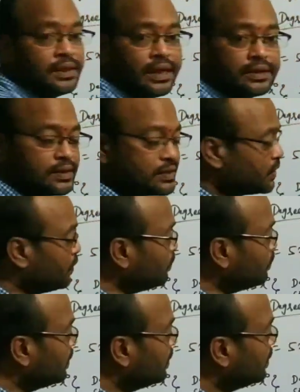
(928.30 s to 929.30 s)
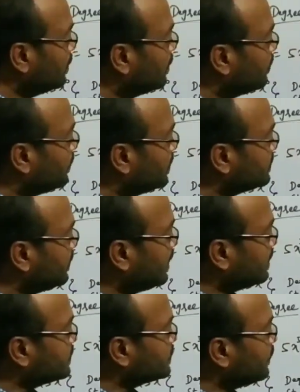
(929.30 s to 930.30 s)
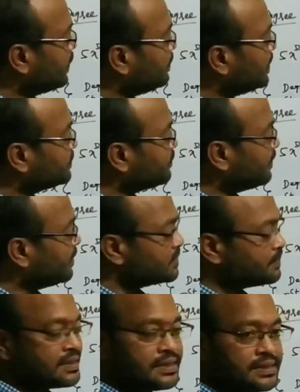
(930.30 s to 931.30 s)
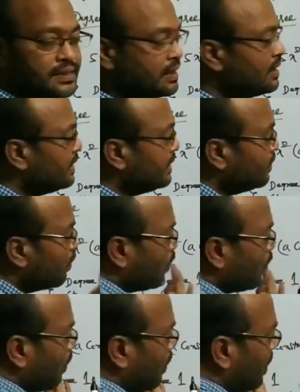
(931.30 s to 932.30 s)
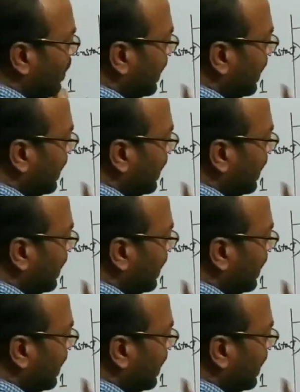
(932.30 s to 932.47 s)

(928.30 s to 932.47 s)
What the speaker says: X cube plus 3x square plus 5x plus 6. In all